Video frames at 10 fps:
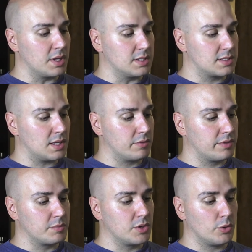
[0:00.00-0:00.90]
instead of
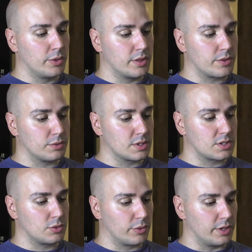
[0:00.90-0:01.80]
them going through the
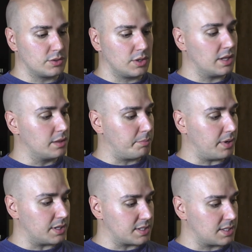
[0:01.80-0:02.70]
story to get the
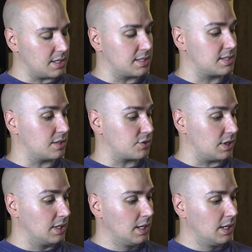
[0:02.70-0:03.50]
parts, etc.